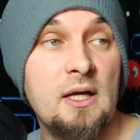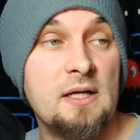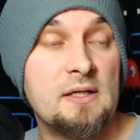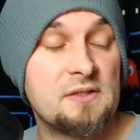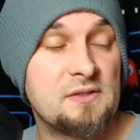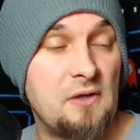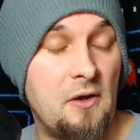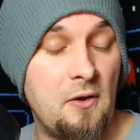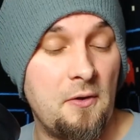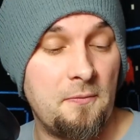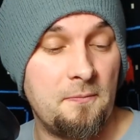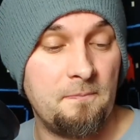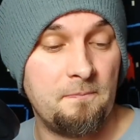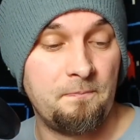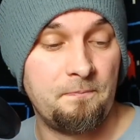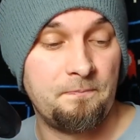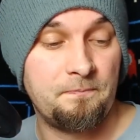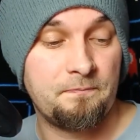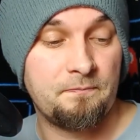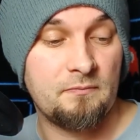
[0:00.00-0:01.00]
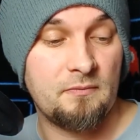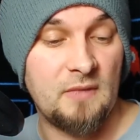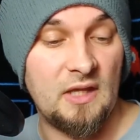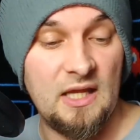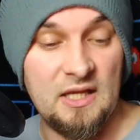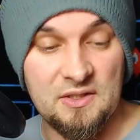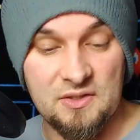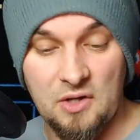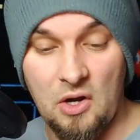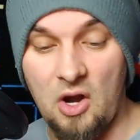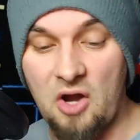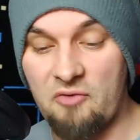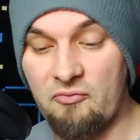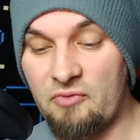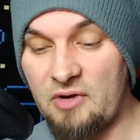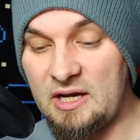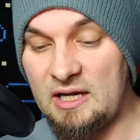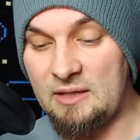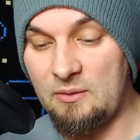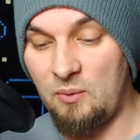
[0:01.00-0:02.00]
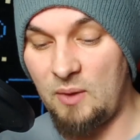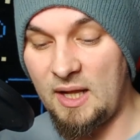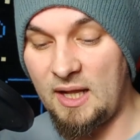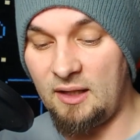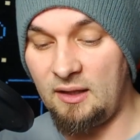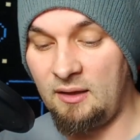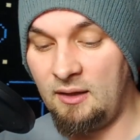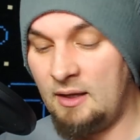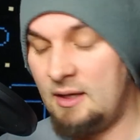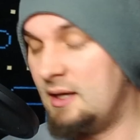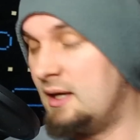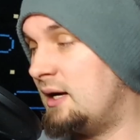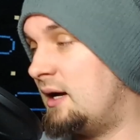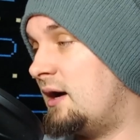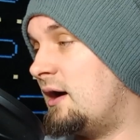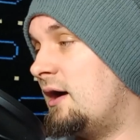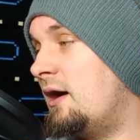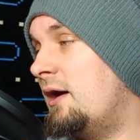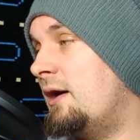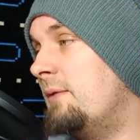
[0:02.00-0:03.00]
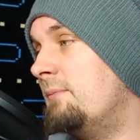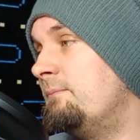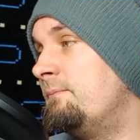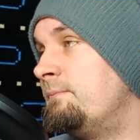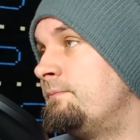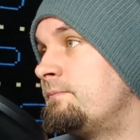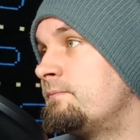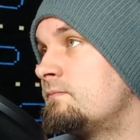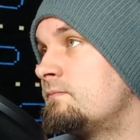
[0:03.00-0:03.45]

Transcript: So it's going really well. Um,